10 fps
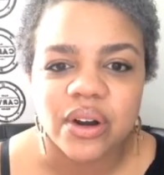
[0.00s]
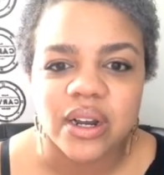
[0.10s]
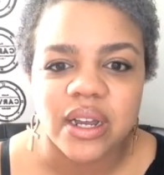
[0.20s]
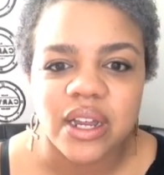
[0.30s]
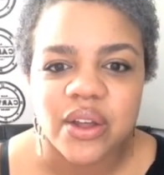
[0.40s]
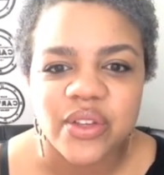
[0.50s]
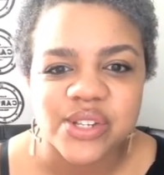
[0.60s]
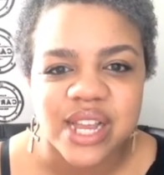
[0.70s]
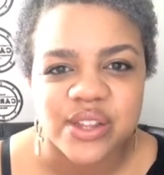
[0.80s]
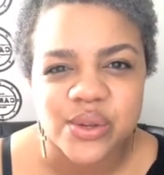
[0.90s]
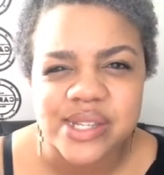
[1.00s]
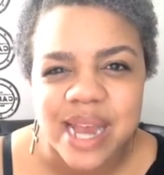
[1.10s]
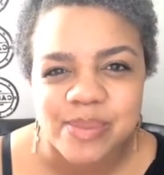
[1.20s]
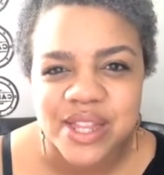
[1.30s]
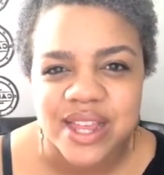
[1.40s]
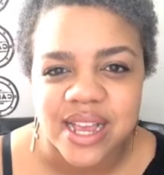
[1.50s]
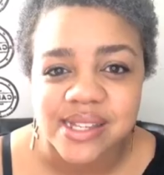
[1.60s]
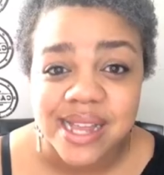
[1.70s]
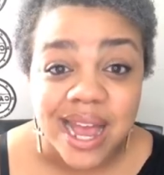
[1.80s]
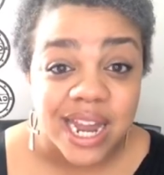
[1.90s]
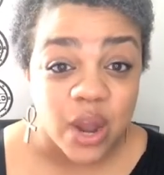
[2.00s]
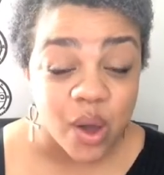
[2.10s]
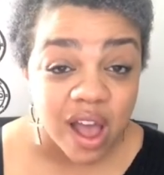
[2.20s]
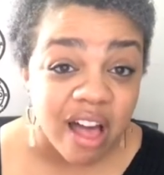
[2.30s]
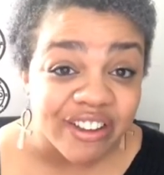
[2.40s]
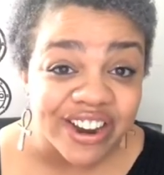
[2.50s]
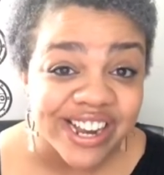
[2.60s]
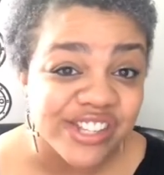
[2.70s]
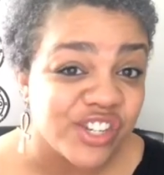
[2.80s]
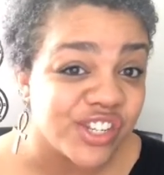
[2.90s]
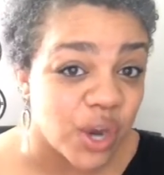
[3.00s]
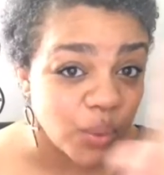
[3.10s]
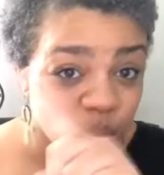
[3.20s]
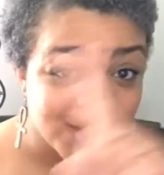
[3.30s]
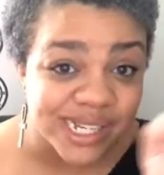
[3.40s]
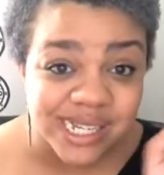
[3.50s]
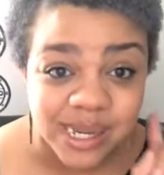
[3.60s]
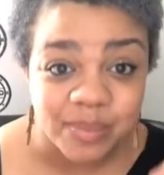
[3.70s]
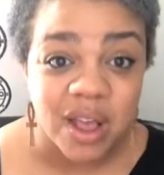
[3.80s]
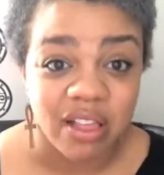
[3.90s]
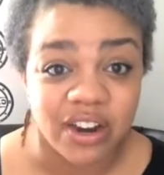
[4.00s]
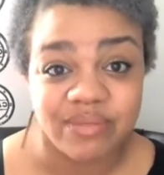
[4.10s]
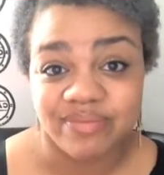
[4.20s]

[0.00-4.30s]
you know, those types of things. Now a color is just a root to tip color.